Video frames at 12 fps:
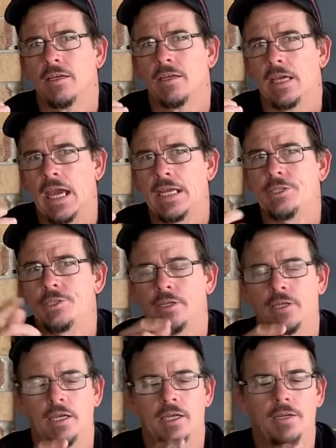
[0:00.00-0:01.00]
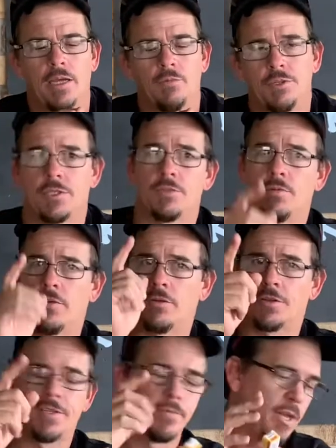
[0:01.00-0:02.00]
7H, and which is, I've
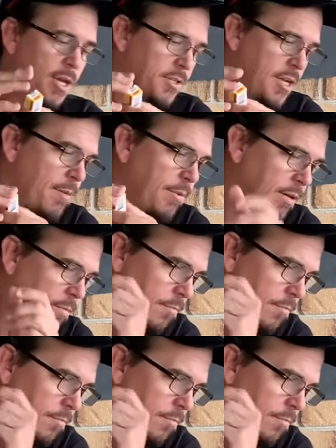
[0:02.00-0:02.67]
got some of those coming.